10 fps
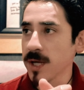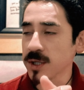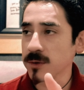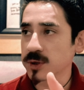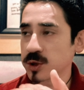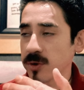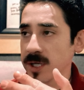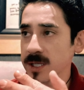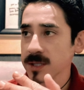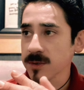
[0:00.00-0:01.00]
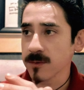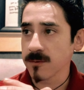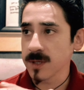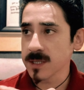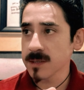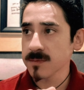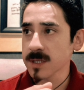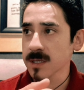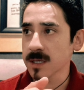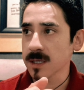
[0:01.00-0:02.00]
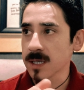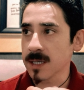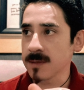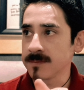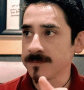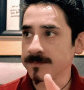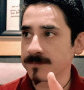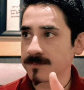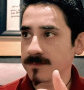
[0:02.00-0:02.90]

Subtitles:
you're training your rhythm, I'm